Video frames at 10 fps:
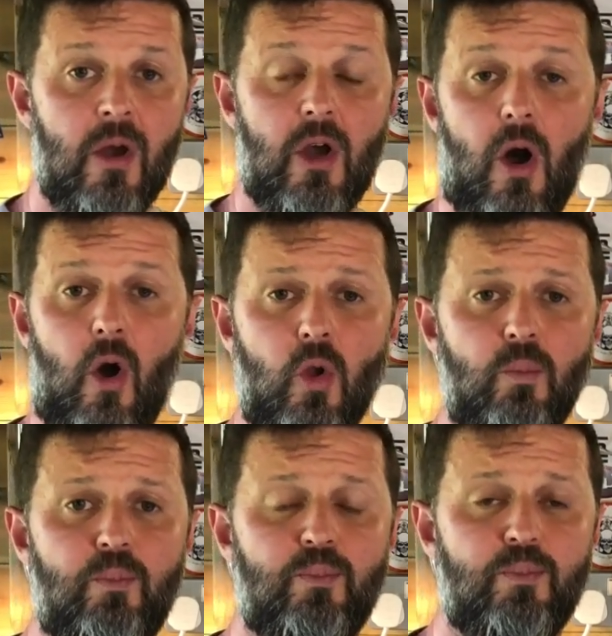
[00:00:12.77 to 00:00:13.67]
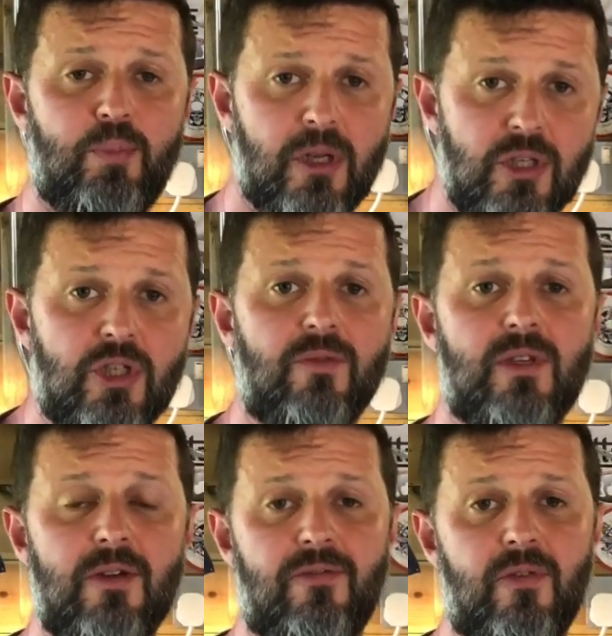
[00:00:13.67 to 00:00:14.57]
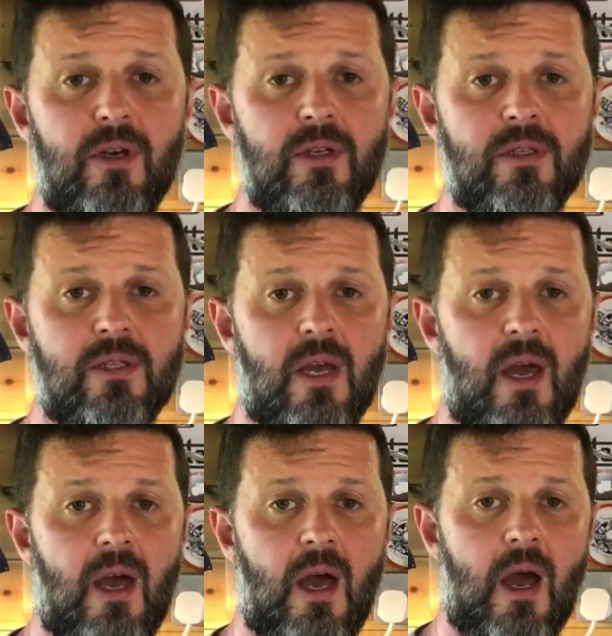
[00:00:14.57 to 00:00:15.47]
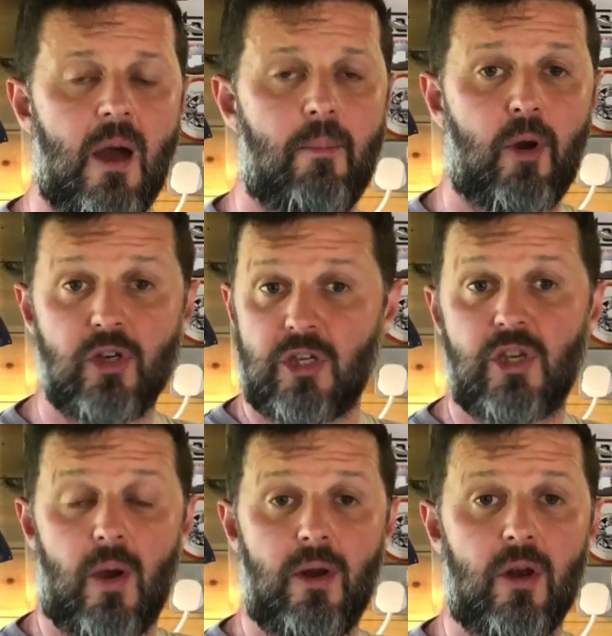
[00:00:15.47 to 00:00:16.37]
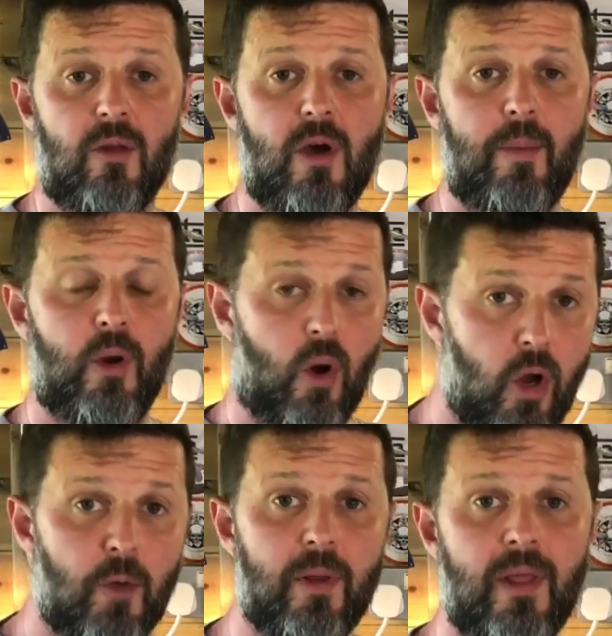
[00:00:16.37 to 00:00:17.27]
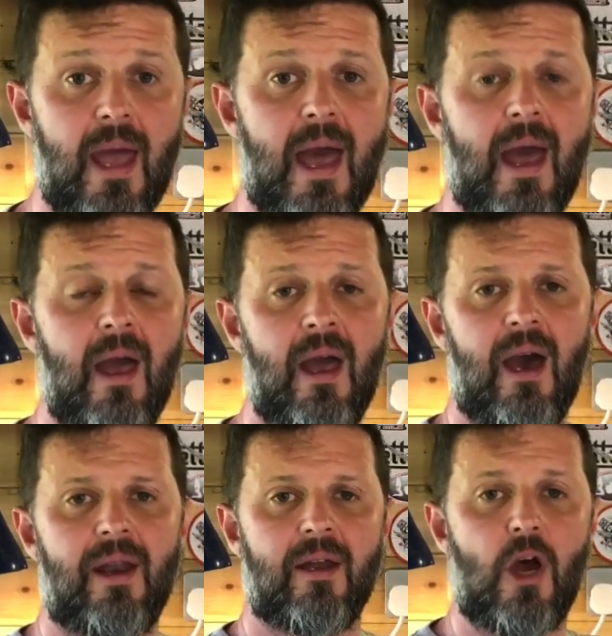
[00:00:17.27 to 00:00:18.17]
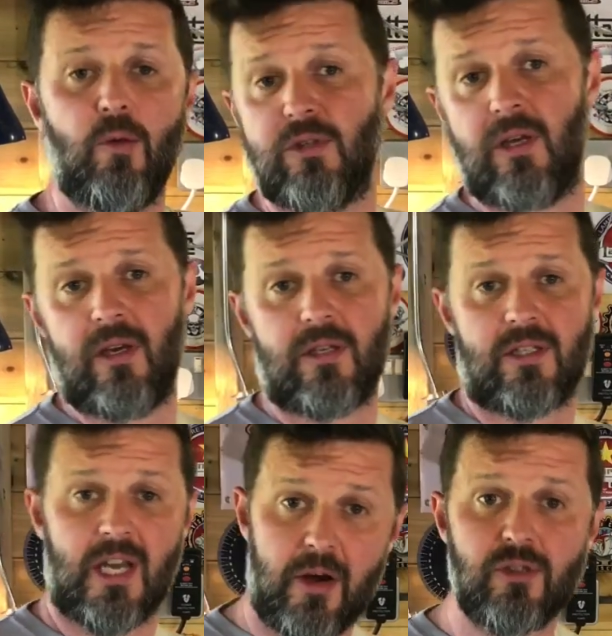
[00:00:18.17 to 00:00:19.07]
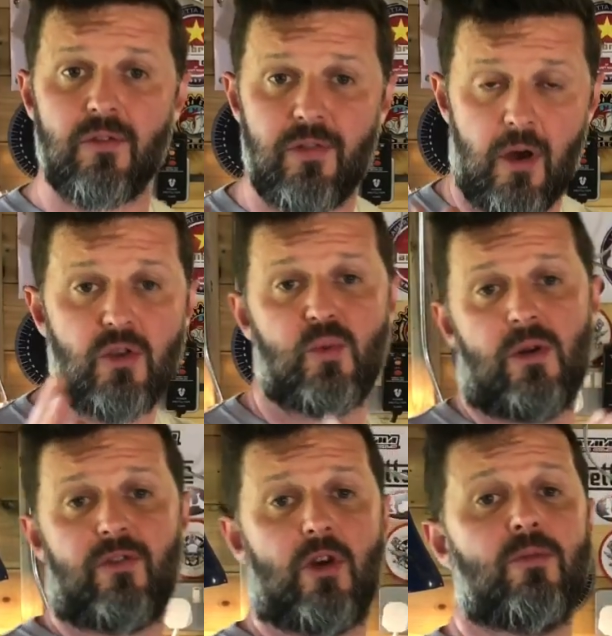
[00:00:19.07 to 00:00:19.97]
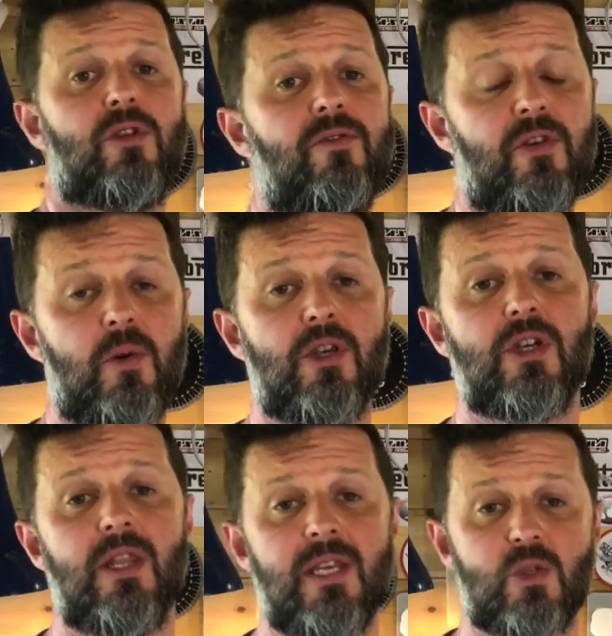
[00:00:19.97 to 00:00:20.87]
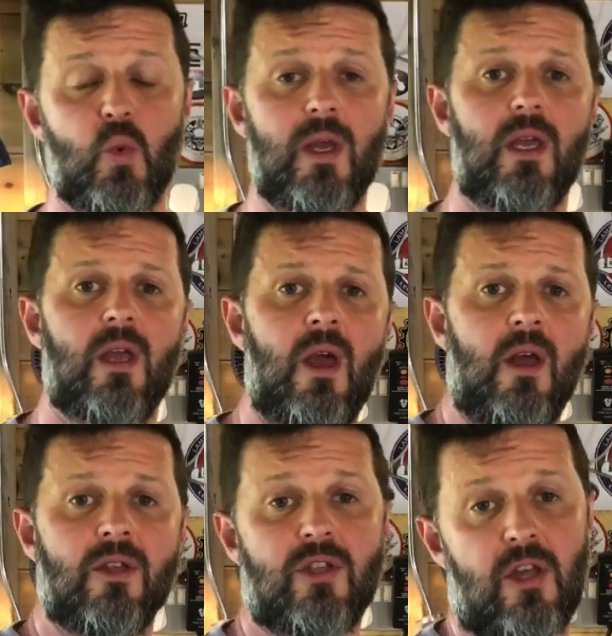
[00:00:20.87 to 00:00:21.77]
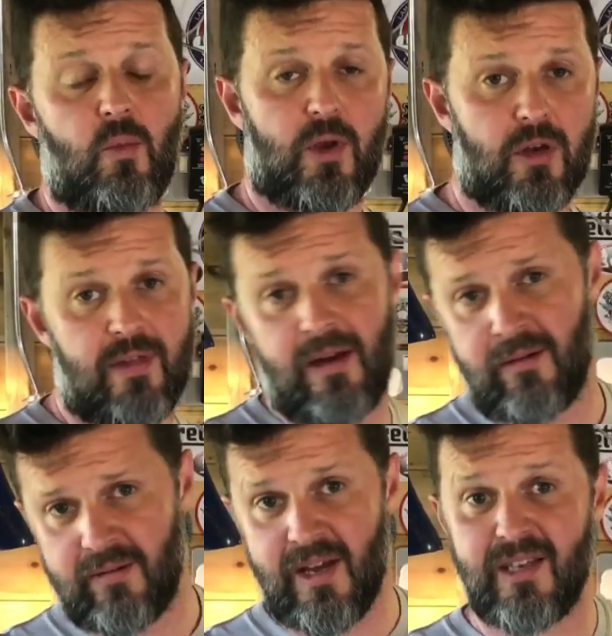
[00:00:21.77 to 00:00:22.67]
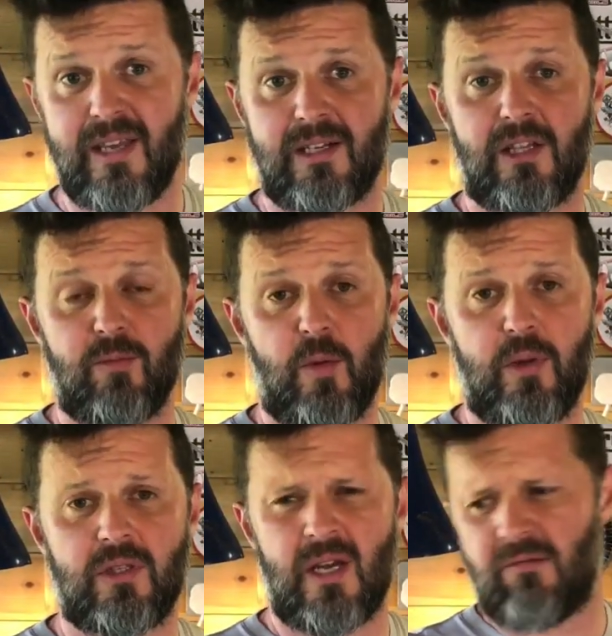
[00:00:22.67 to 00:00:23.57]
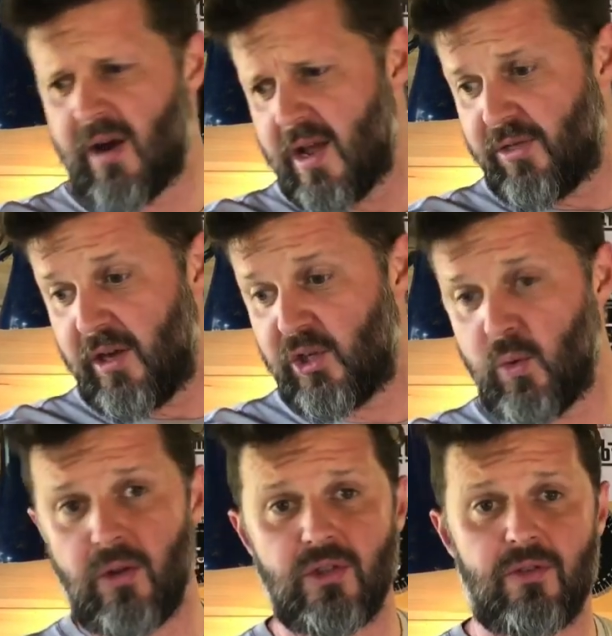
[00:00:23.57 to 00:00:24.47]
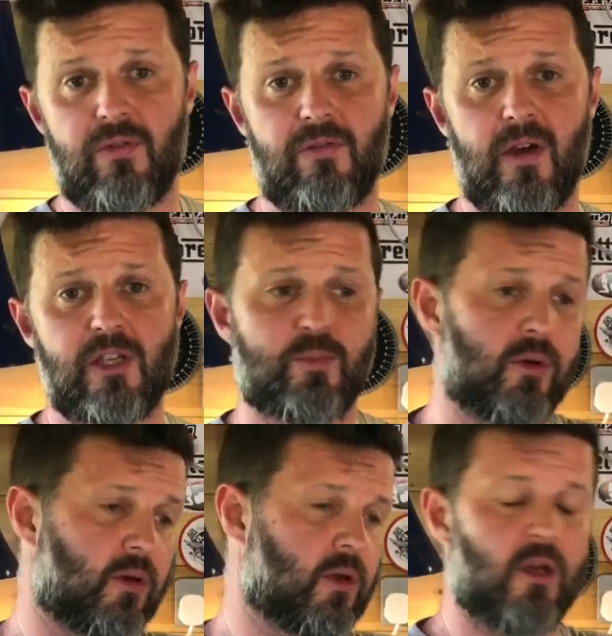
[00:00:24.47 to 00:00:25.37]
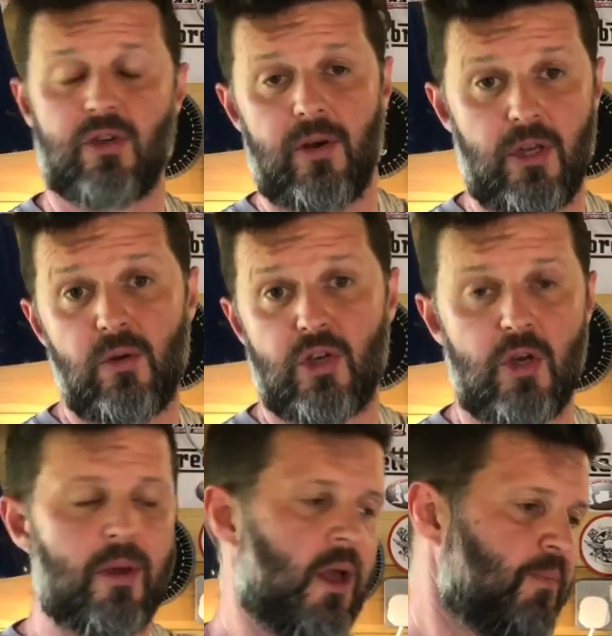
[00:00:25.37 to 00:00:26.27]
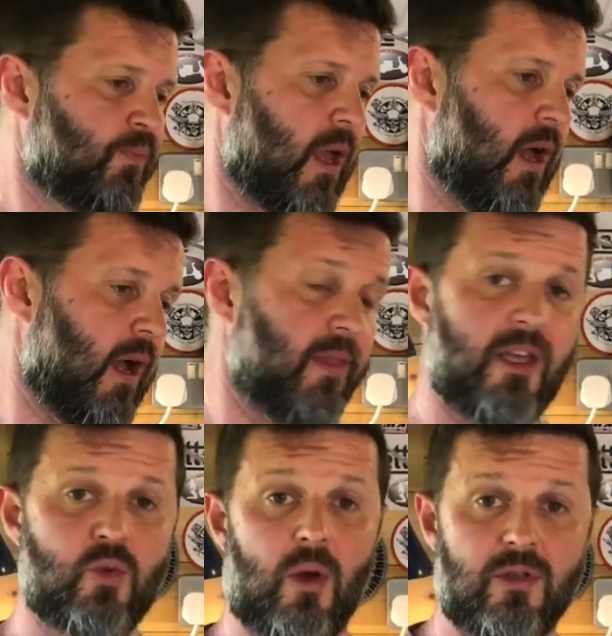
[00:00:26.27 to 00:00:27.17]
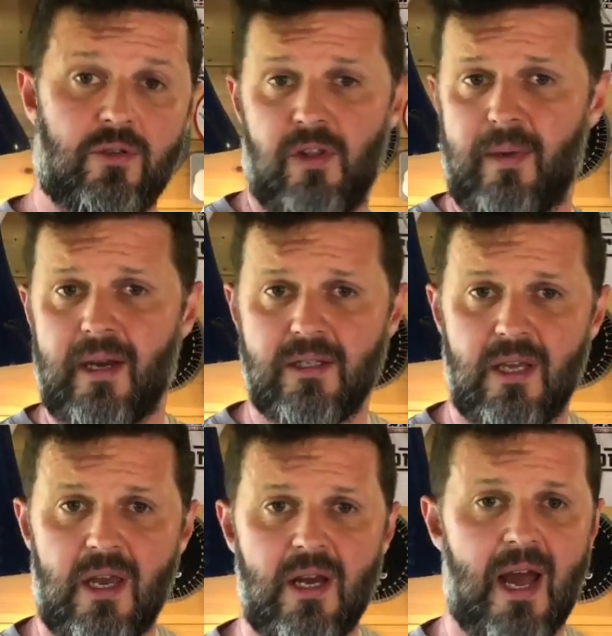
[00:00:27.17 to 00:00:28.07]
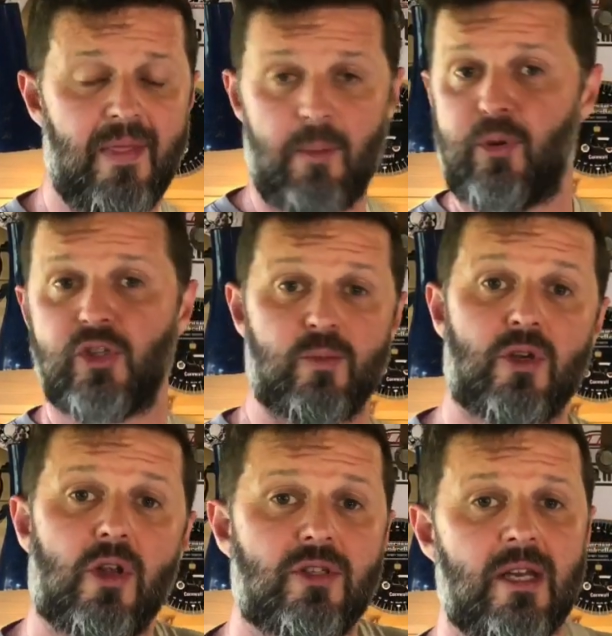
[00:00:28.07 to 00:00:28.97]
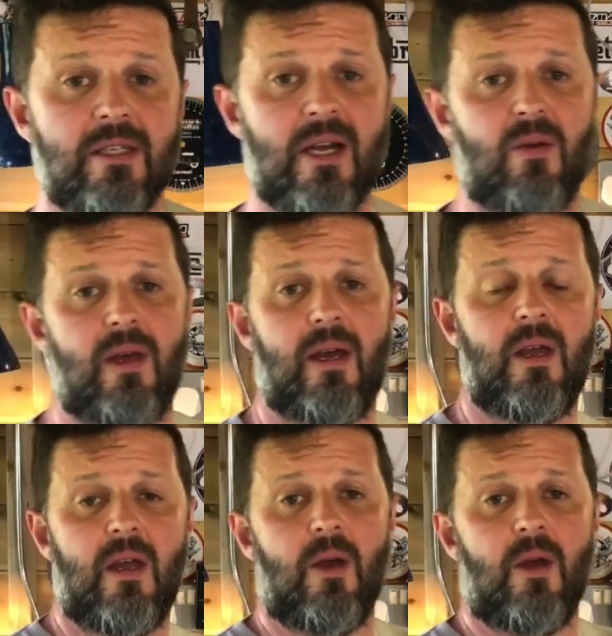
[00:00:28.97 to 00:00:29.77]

Got a whole bunch of different projects going on at the moment, all up in the air, and I'd hoped that a series of those would have come to fruition this week so that we could have then dissected them up and said, right, these ones are for YouTube, and these ones are for the magazine, and then put some content out there.